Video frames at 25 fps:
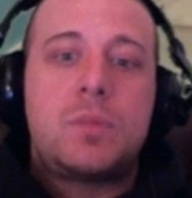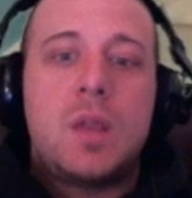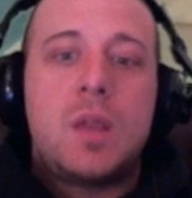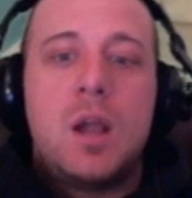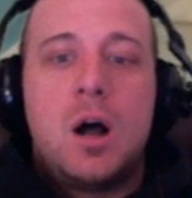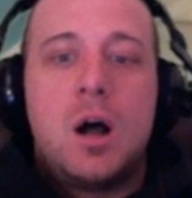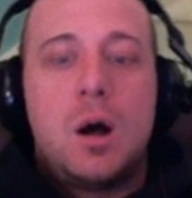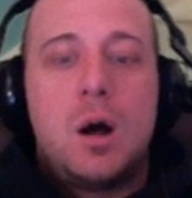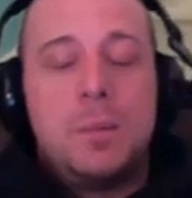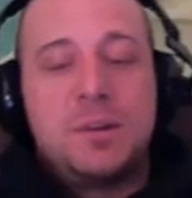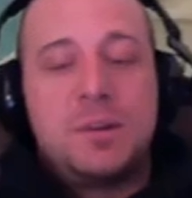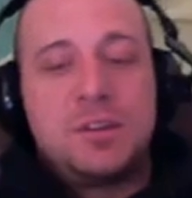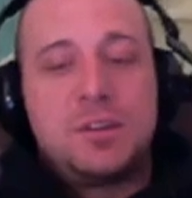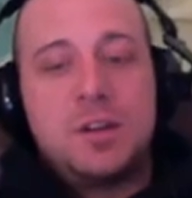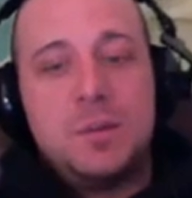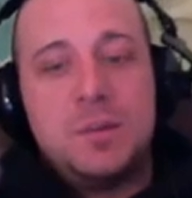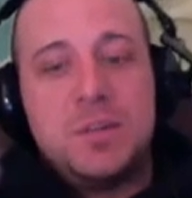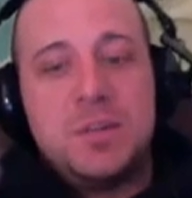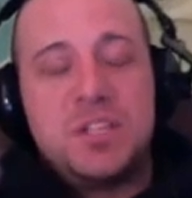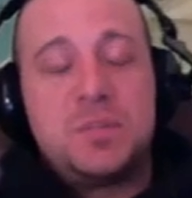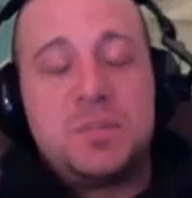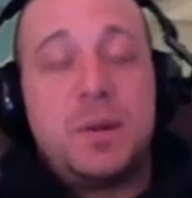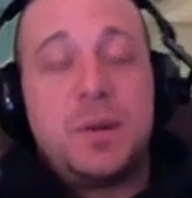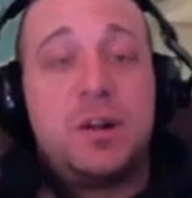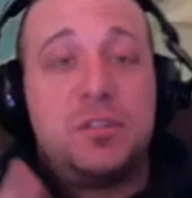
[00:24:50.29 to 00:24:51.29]
It's going to be
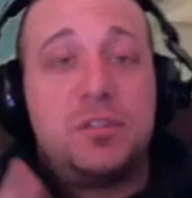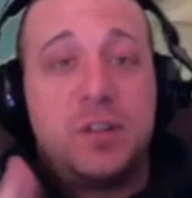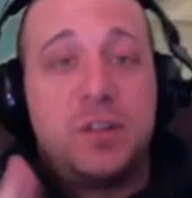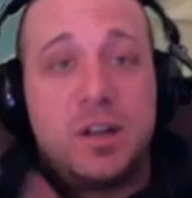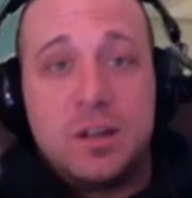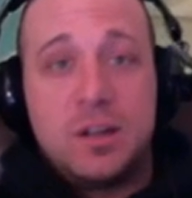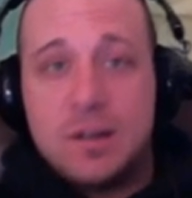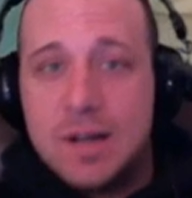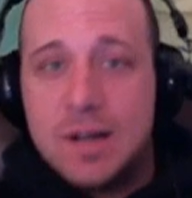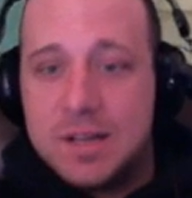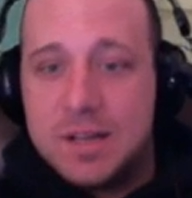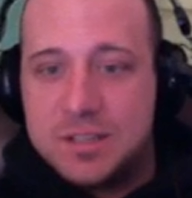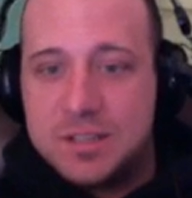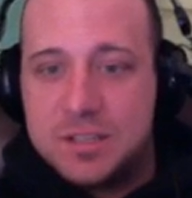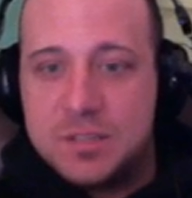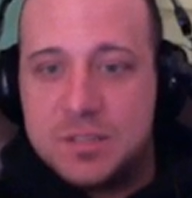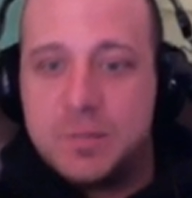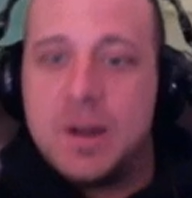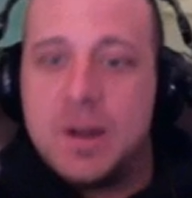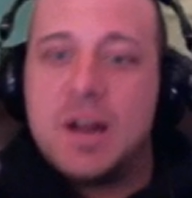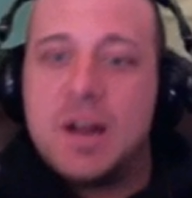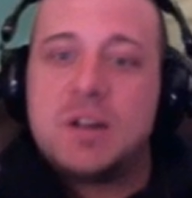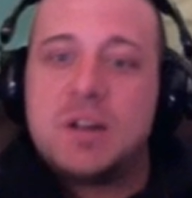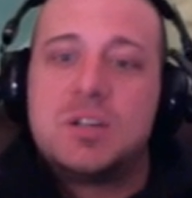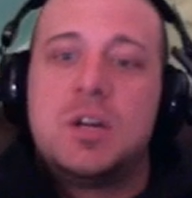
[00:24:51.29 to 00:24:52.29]
spells like Colossus
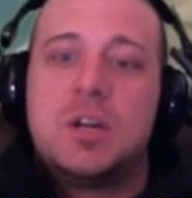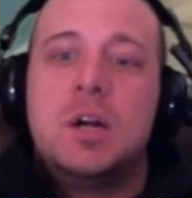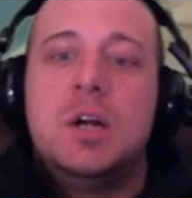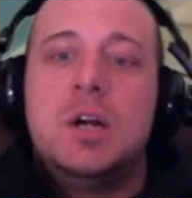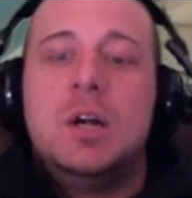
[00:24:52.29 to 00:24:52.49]
Smash.